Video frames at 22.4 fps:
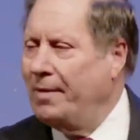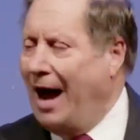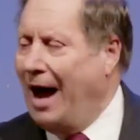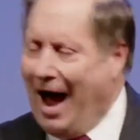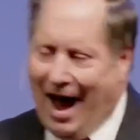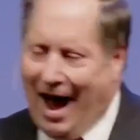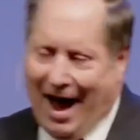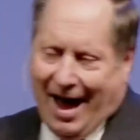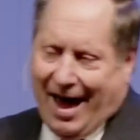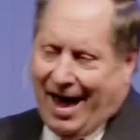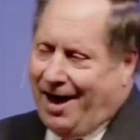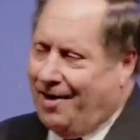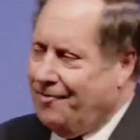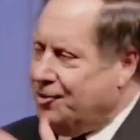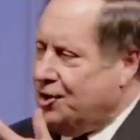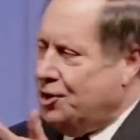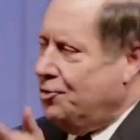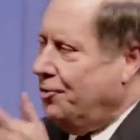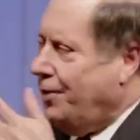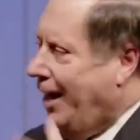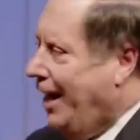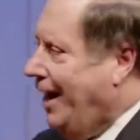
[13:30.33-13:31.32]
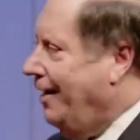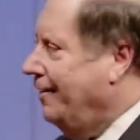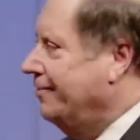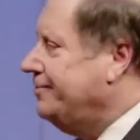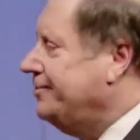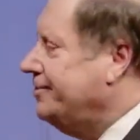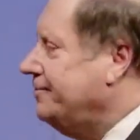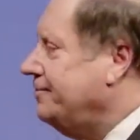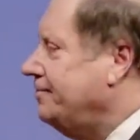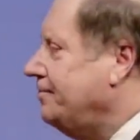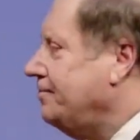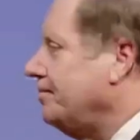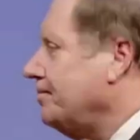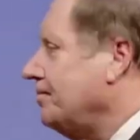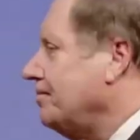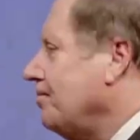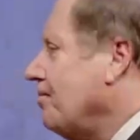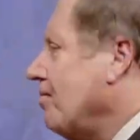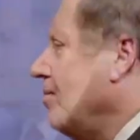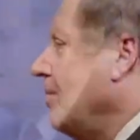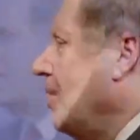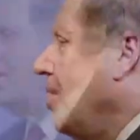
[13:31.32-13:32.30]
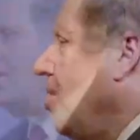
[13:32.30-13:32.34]
I have, you have.
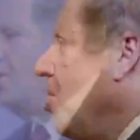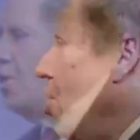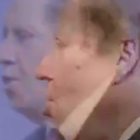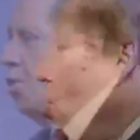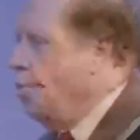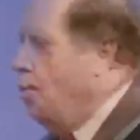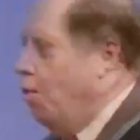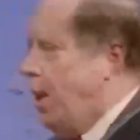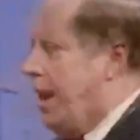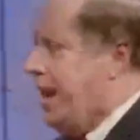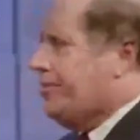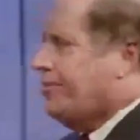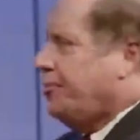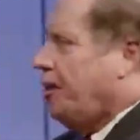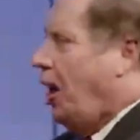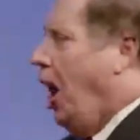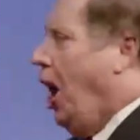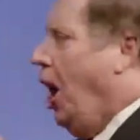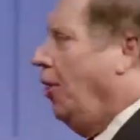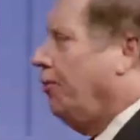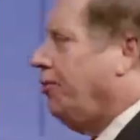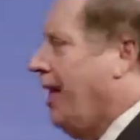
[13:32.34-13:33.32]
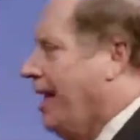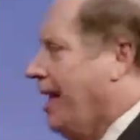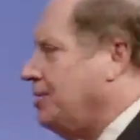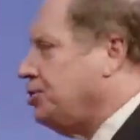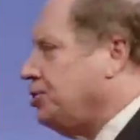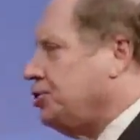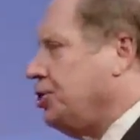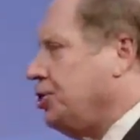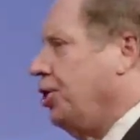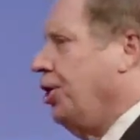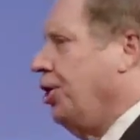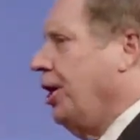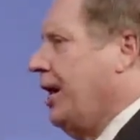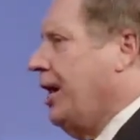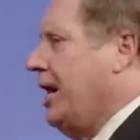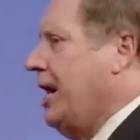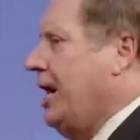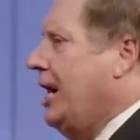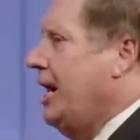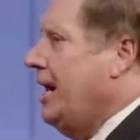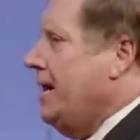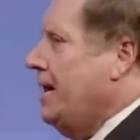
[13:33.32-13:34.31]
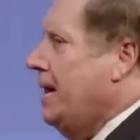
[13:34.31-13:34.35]
We thought that
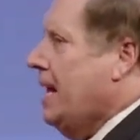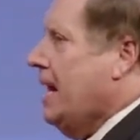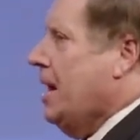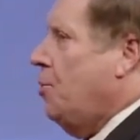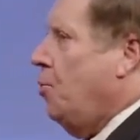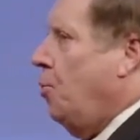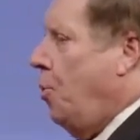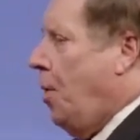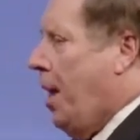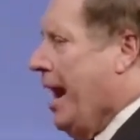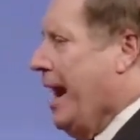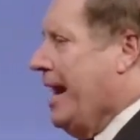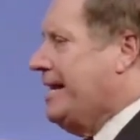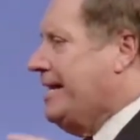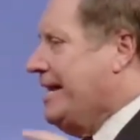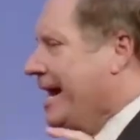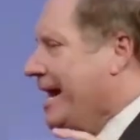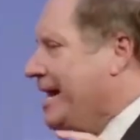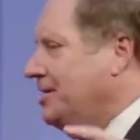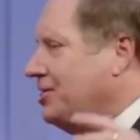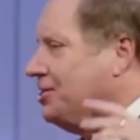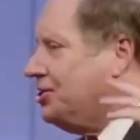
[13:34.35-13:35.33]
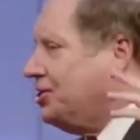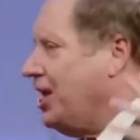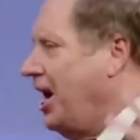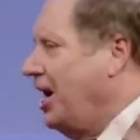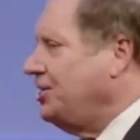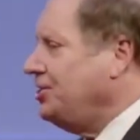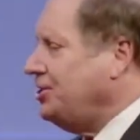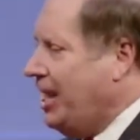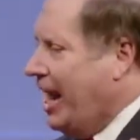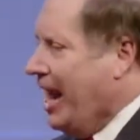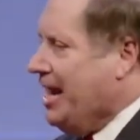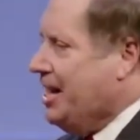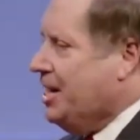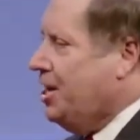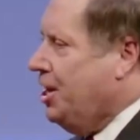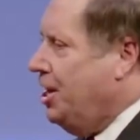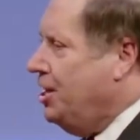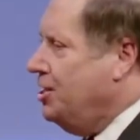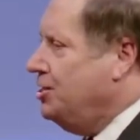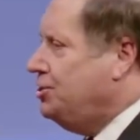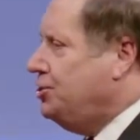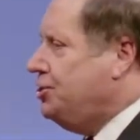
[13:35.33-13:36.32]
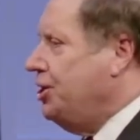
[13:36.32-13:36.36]
surely we did such a
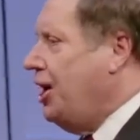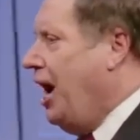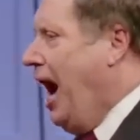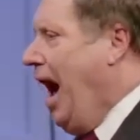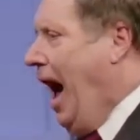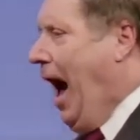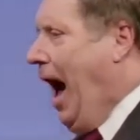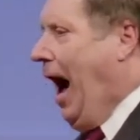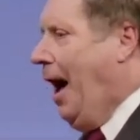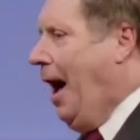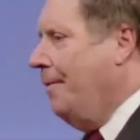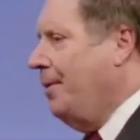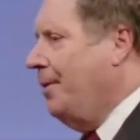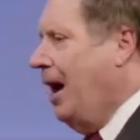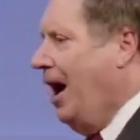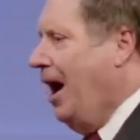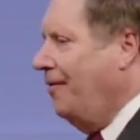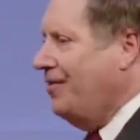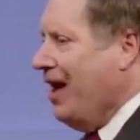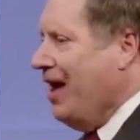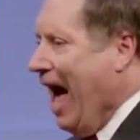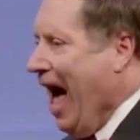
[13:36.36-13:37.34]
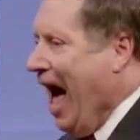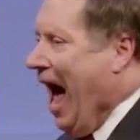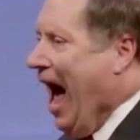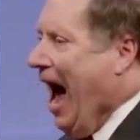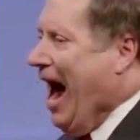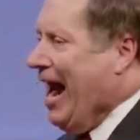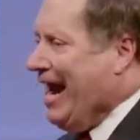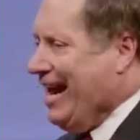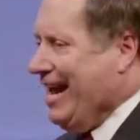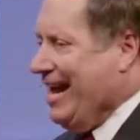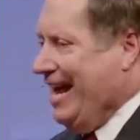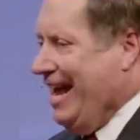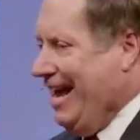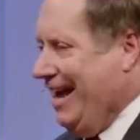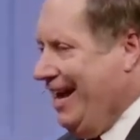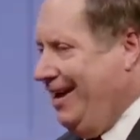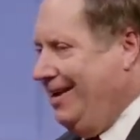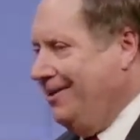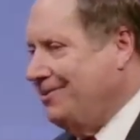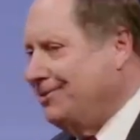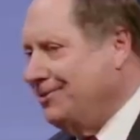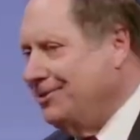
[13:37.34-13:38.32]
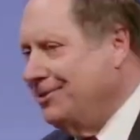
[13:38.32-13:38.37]
good job of hiding
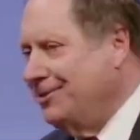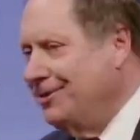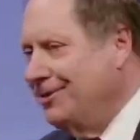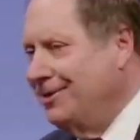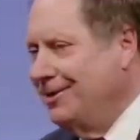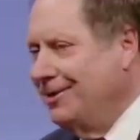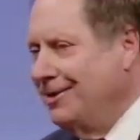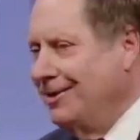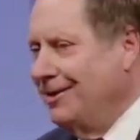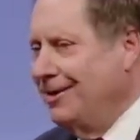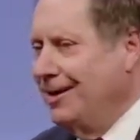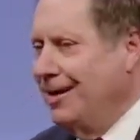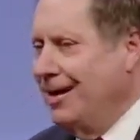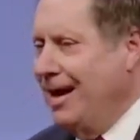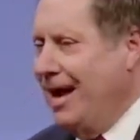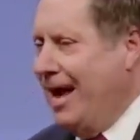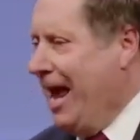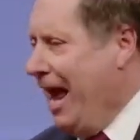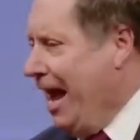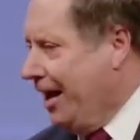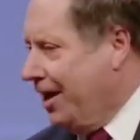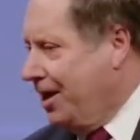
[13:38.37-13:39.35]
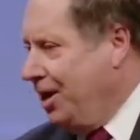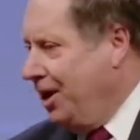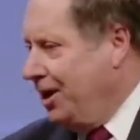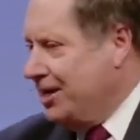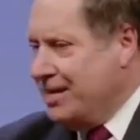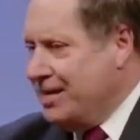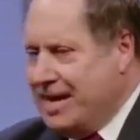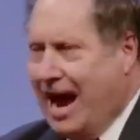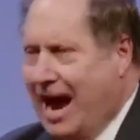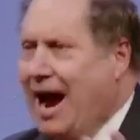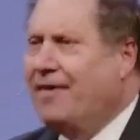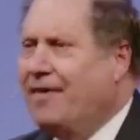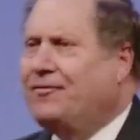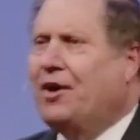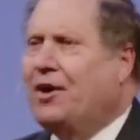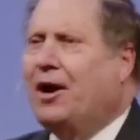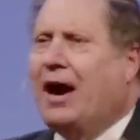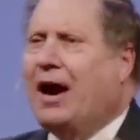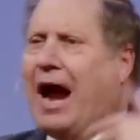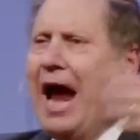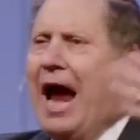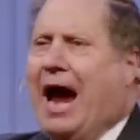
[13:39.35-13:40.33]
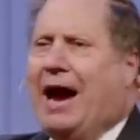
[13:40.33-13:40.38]
it, it could
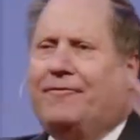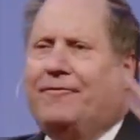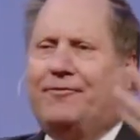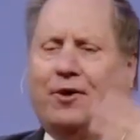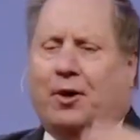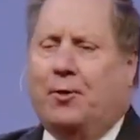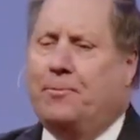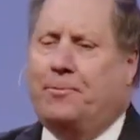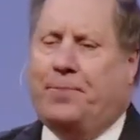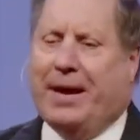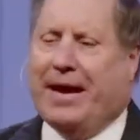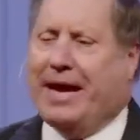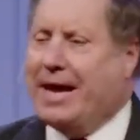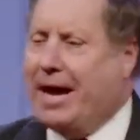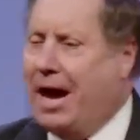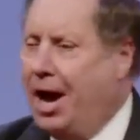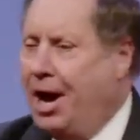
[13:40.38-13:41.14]
never, ever be